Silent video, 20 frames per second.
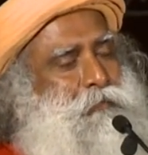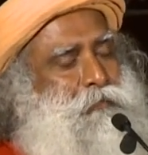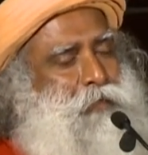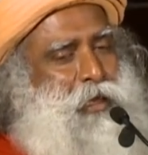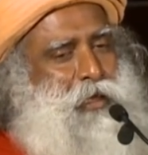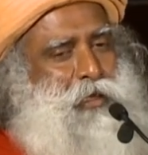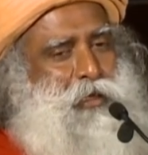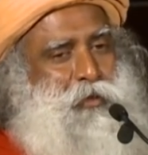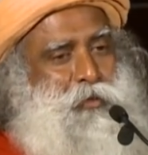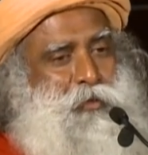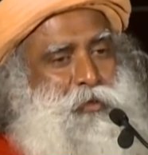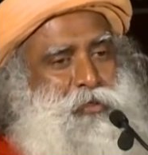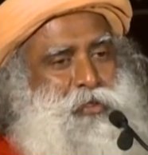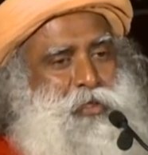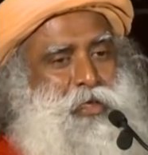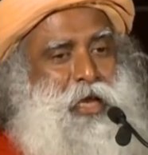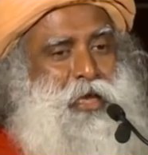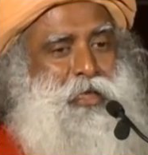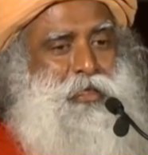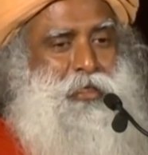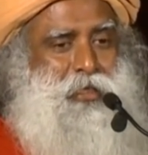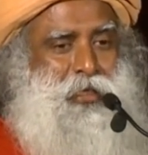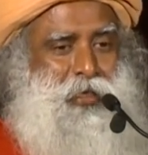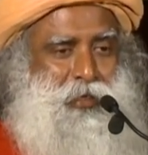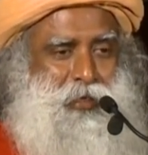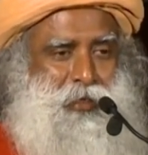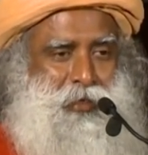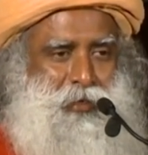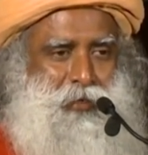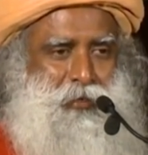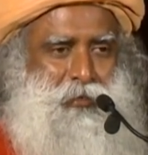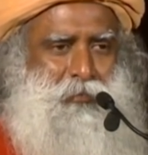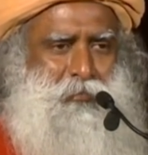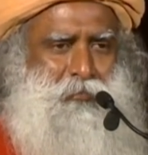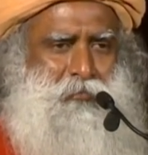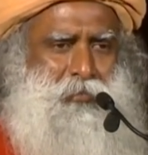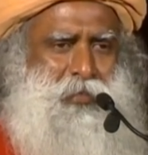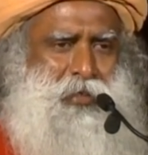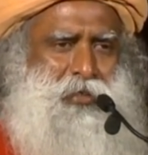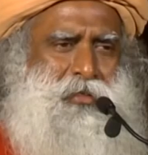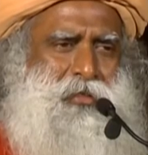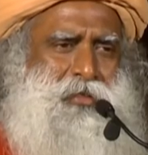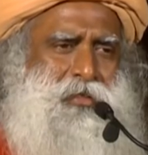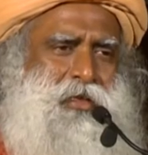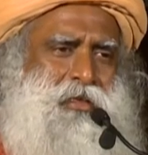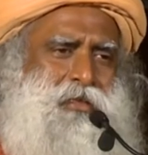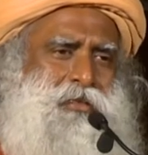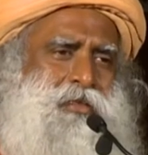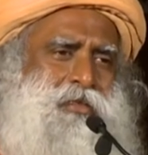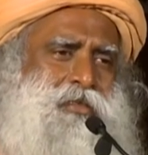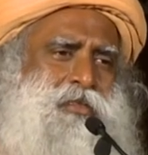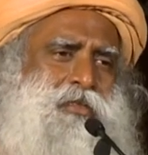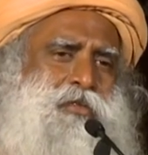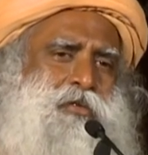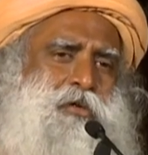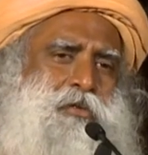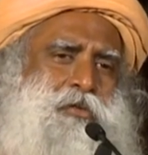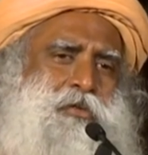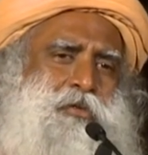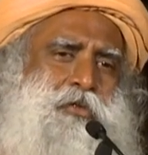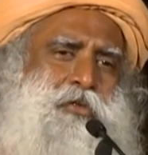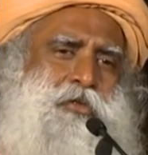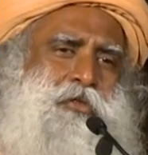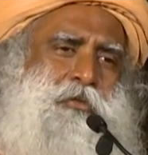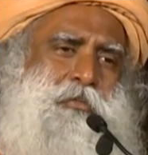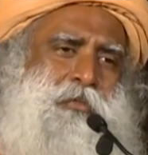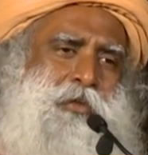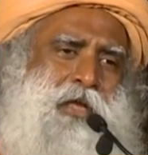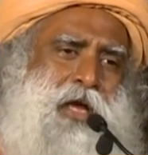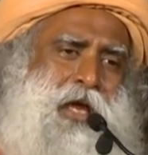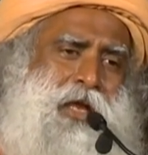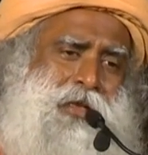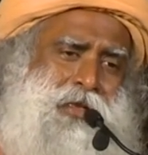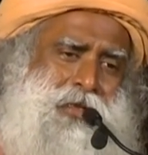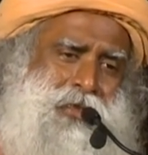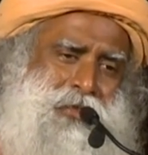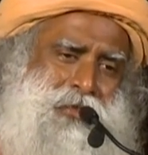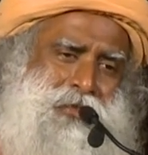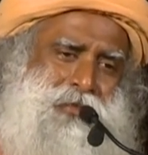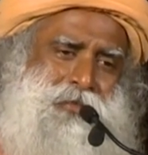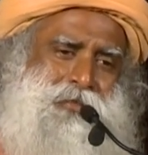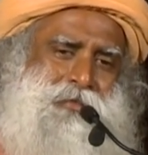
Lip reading: Failure is an idea, because success is also a stupid idea.